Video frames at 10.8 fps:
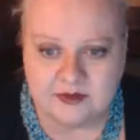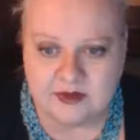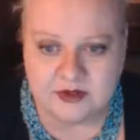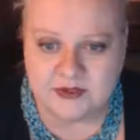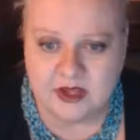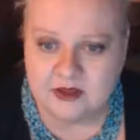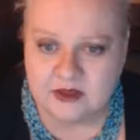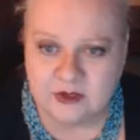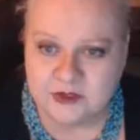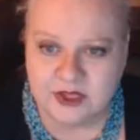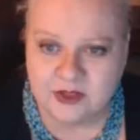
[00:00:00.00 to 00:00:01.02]
There's
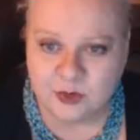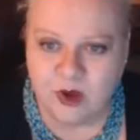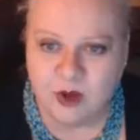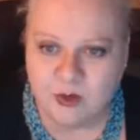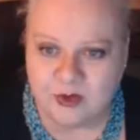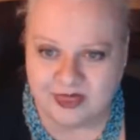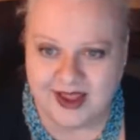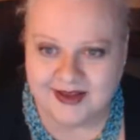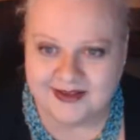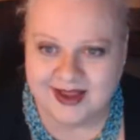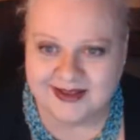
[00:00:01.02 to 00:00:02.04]
nothing wrong with
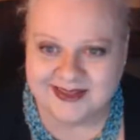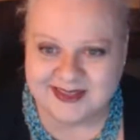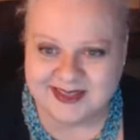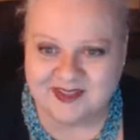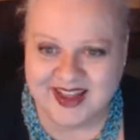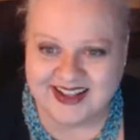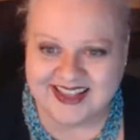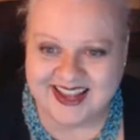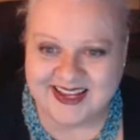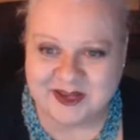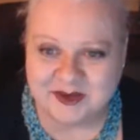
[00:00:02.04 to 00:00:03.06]
that. And the fact
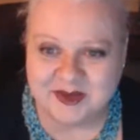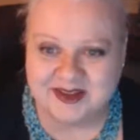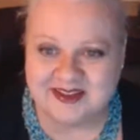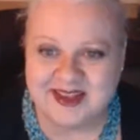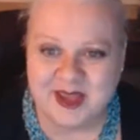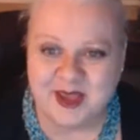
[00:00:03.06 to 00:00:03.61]
that I